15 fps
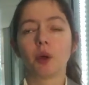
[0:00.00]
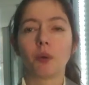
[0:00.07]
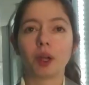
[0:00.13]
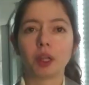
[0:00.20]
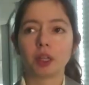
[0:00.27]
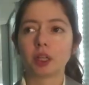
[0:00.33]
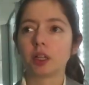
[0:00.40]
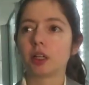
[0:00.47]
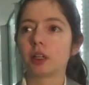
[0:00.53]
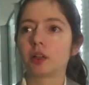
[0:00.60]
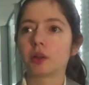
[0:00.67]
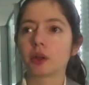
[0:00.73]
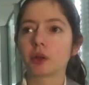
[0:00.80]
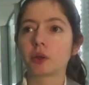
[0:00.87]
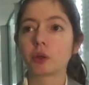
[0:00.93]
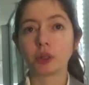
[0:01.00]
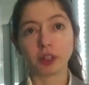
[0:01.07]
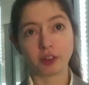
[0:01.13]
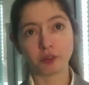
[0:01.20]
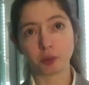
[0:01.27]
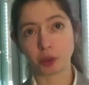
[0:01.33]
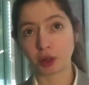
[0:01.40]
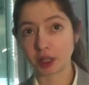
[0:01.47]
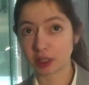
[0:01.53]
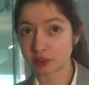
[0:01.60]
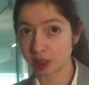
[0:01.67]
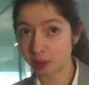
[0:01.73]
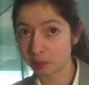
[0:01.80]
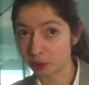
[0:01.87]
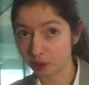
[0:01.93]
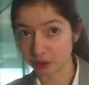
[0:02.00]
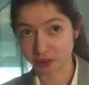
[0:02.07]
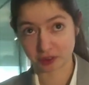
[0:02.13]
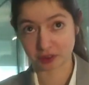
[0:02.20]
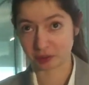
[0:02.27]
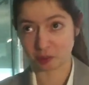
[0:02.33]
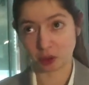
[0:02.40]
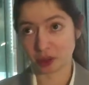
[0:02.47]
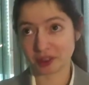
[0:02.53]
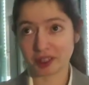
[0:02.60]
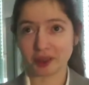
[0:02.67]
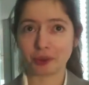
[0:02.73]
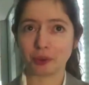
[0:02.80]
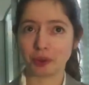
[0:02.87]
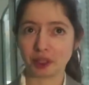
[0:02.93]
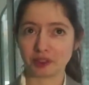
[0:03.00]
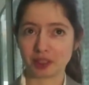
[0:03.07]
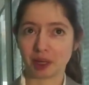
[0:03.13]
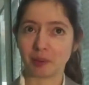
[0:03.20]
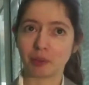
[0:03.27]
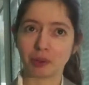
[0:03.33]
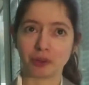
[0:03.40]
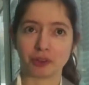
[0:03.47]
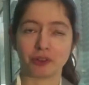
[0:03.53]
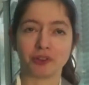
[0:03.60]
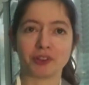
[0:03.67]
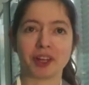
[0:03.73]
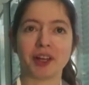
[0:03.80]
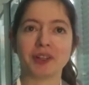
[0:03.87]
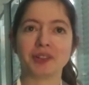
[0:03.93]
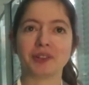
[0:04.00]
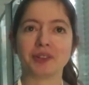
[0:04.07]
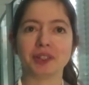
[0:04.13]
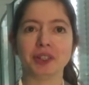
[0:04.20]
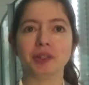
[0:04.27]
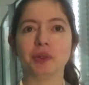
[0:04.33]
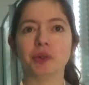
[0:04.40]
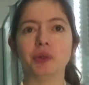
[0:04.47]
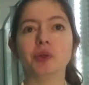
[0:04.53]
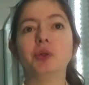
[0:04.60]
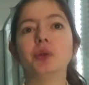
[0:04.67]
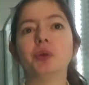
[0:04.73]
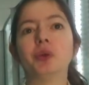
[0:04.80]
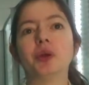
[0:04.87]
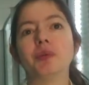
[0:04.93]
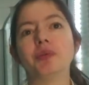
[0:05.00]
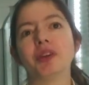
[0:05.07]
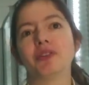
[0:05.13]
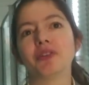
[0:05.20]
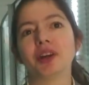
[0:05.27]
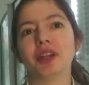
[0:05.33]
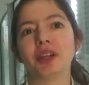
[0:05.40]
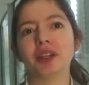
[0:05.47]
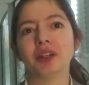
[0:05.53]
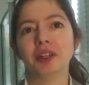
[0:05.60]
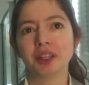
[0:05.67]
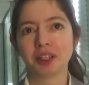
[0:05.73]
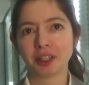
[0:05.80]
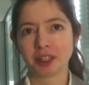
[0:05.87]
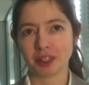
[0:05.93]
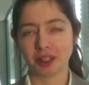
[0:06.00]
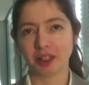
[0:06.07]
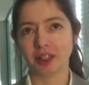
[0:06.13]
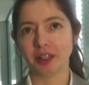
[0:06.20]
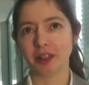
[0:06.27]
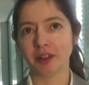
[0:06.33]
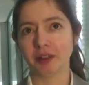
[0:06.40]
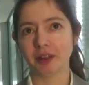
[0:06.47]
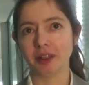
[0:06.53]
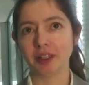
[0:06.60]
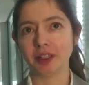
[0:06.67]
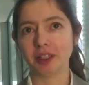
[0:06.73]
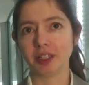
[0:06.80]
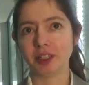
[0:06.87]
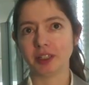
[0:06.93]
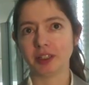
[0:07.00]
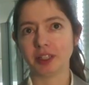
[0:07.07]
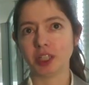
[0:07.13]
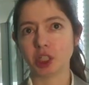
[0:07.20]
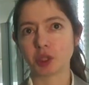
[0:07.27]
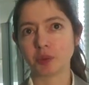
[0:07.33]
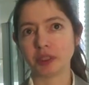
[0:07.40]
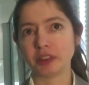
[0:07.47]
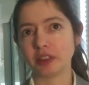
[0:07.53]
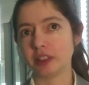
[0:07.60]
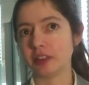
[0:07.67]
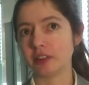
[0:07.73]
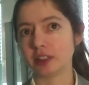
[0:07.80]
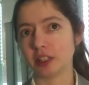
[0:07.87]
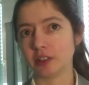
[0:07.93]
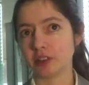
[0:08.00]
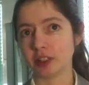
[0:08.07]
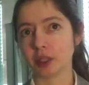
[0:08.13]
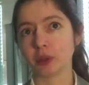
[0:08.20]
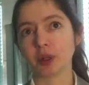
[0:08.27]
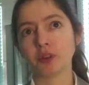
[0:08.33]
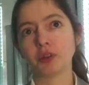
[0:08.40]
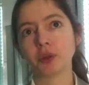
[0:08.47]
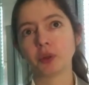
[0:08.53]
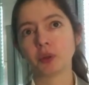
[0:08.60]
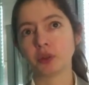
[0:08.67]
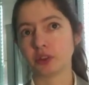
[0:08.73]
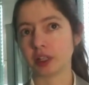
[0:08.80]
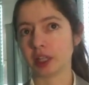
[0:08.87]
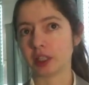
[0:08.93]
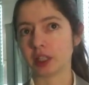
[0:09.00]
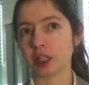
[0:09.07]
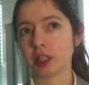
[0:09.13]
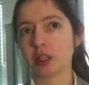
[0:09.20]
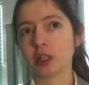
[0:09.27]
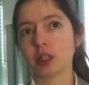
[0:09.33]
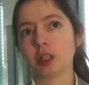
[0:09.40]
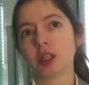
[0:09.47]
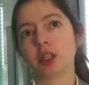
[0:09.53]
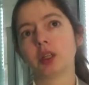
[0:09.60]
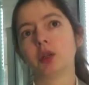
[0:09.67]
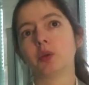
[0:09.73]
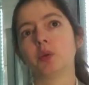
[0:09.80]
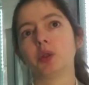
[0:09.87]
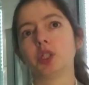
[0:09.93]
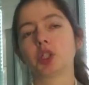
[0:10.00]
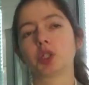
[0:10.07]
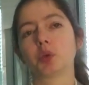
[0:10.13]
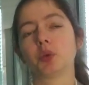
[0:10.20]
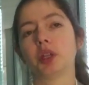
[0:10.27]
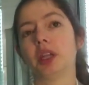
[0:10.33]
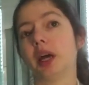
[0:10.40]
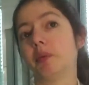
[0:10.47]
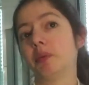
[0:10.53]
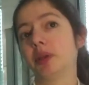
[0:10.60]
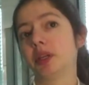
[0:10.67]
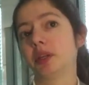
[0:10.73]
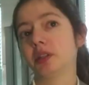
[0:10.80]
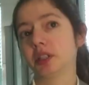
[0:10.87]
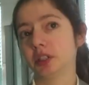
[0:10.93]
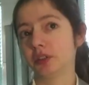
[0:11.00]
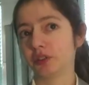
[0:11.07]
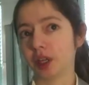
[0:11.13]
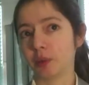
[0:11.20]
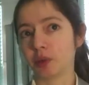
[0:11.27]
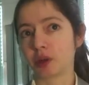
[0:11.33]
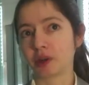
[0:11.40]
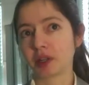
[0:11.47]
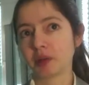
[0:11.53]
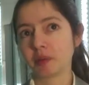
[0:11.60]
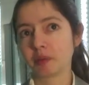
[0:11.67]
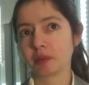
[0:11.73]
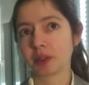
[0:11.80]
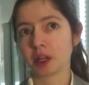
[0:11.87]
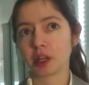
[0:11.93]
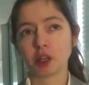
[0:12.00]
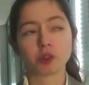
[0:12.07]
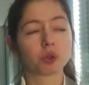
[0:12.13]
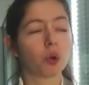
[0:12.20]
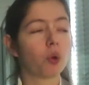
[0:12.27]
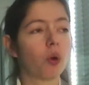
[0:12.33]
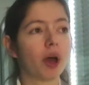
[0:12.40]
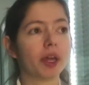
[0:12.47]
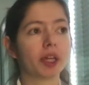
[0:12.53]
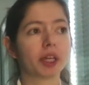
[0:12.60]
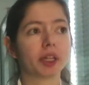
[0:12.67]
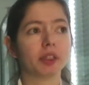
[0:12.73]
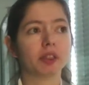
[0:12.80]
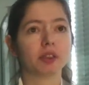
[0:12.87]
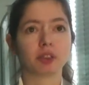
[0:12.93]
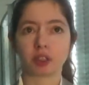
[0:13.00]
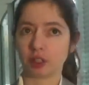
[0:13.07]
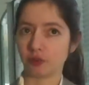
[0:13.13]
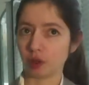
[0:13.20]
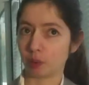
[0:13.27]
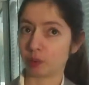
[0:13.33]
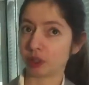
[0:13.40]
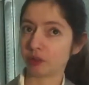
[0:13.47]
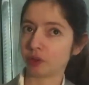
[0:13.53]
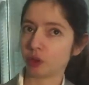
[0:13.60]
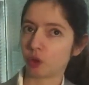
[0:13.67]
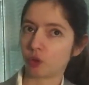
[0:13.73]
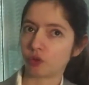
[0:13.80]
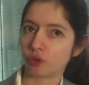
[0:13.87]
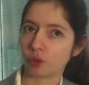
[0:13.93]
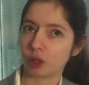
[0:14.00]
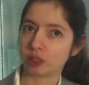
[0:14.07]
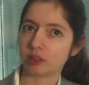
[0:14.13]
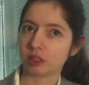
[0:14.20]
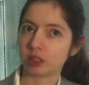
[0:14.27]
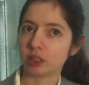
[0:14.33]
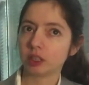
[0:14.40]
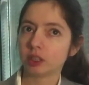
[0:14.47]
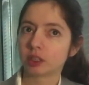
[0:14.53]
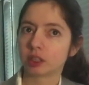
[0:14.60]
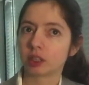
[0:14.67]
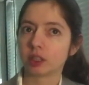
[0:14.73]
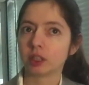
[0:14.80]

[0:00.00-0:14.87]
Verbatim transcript: Well, uh, you'll have more examples, more than two examples of science in the new EPFL uh, HPC CSC review, Zeta, which will appear in February. So I can give you a preview of what's in it.